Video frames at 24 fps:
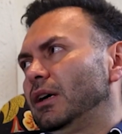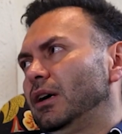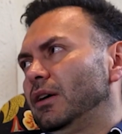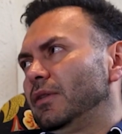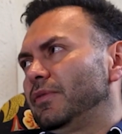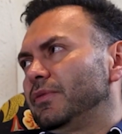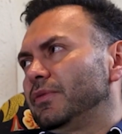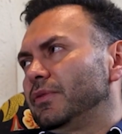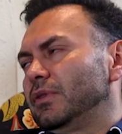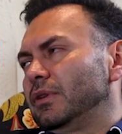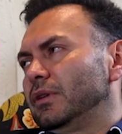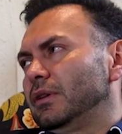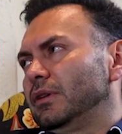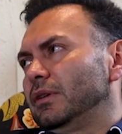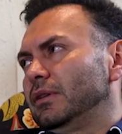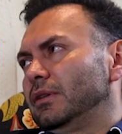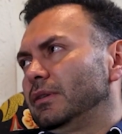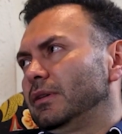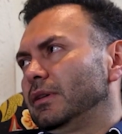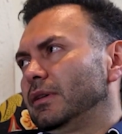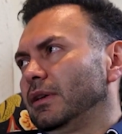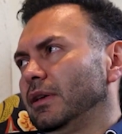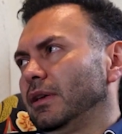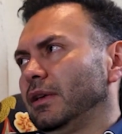of
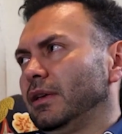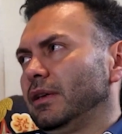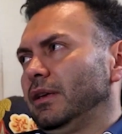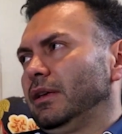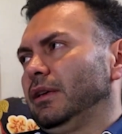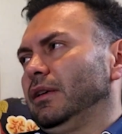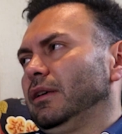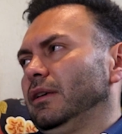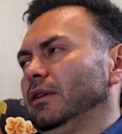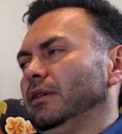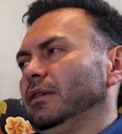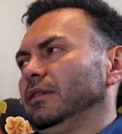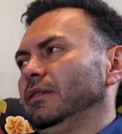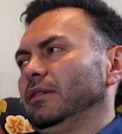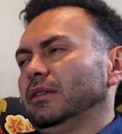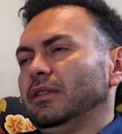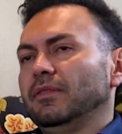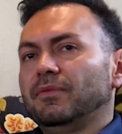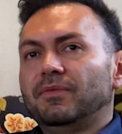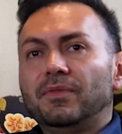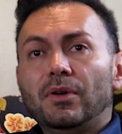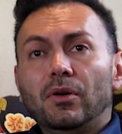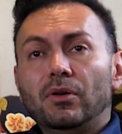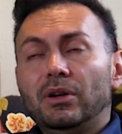
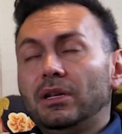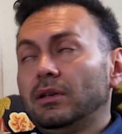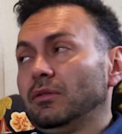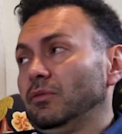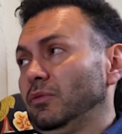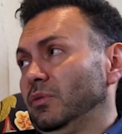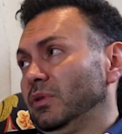the voting.